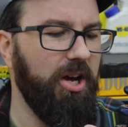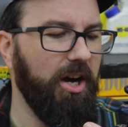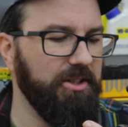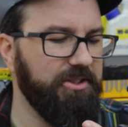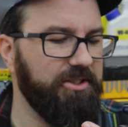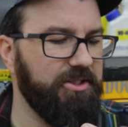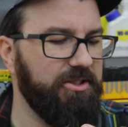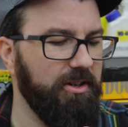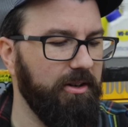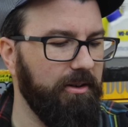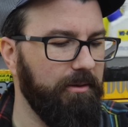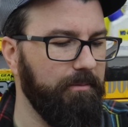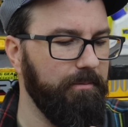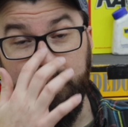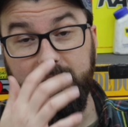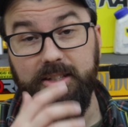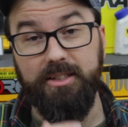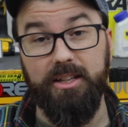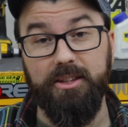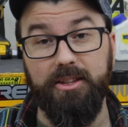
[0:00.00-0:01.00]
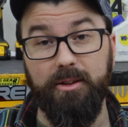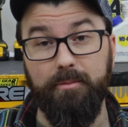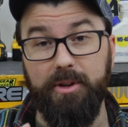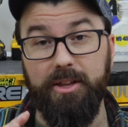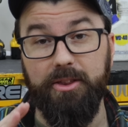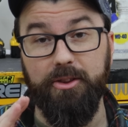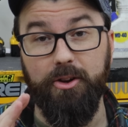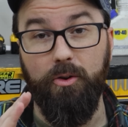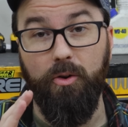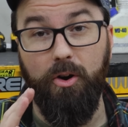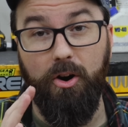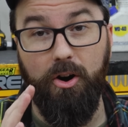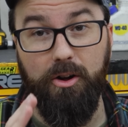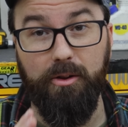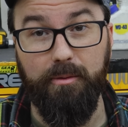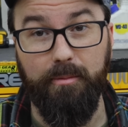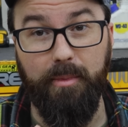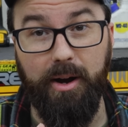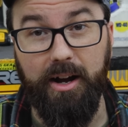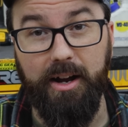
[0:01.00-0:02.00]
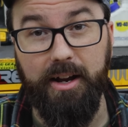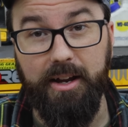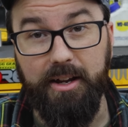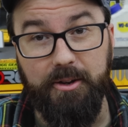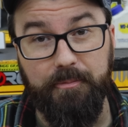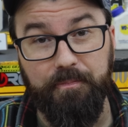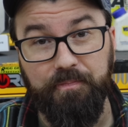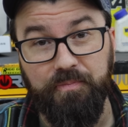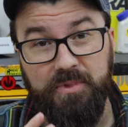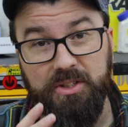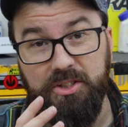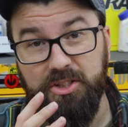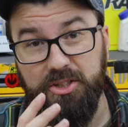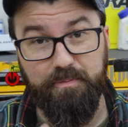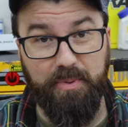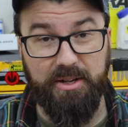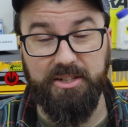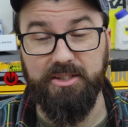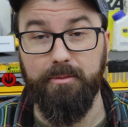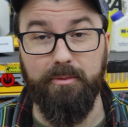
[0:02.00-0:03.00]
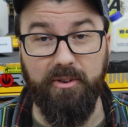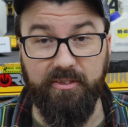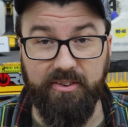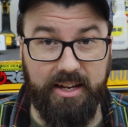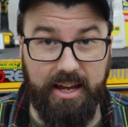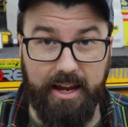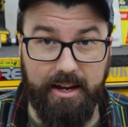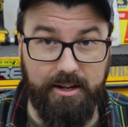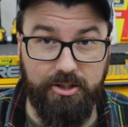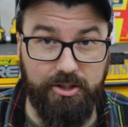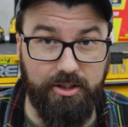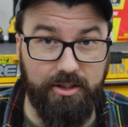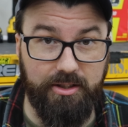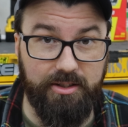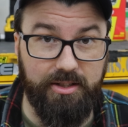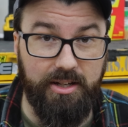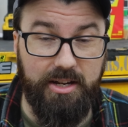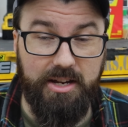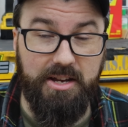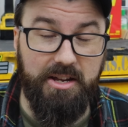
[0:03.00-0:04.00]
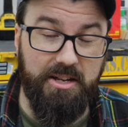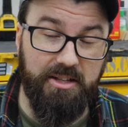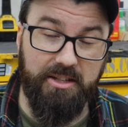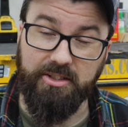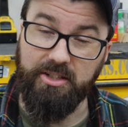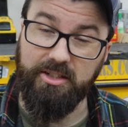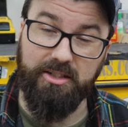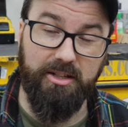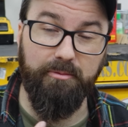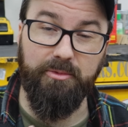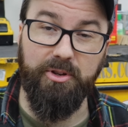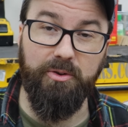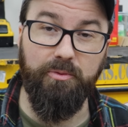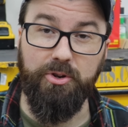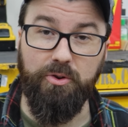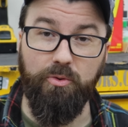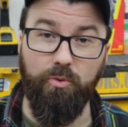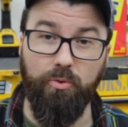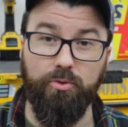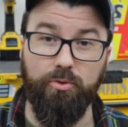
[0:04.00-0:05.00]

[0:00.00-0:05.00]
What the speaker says: custom. I sent them in though all my specifications. This is something when you